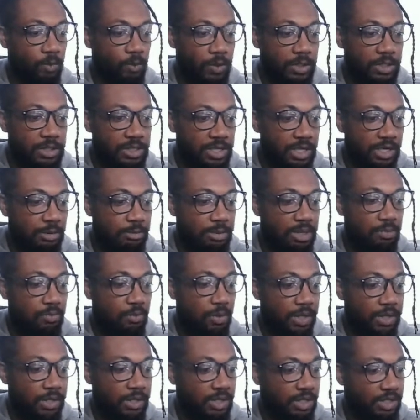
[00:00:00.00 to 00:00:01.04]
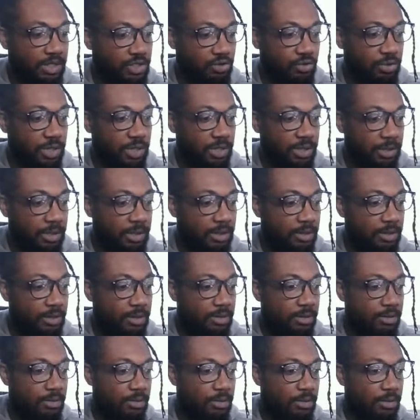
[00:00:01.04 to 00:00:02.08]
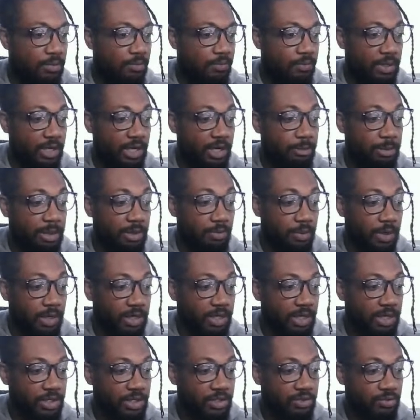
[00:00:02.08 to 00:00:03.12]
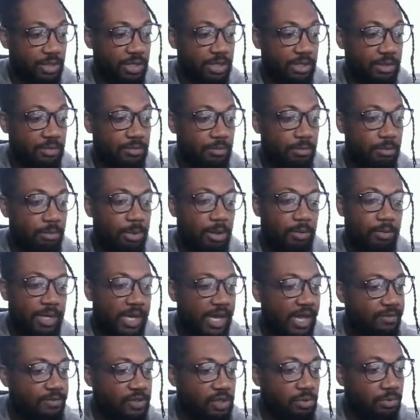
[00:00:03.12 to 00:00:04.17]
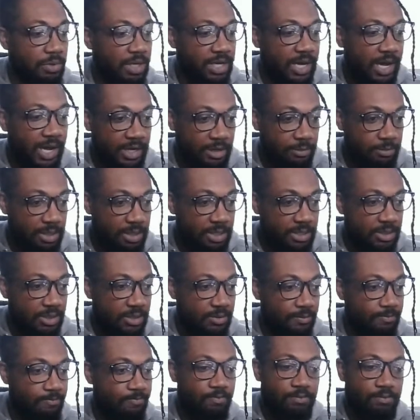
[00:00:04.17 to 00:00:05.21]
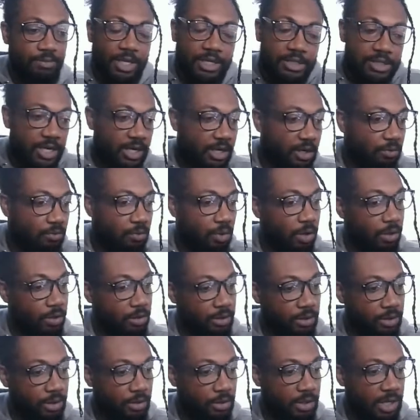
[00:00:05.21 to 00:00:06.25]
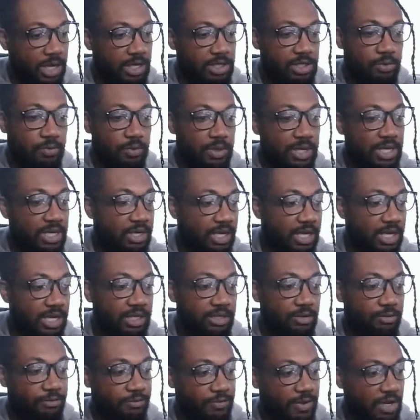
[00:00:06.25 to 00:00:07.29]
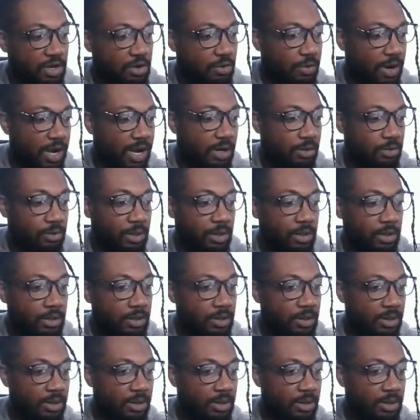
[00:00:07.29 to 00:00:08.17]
we just need to be one country. We need to be one country, but we have two economies. That's not going to work. Okay, so we need to figure out,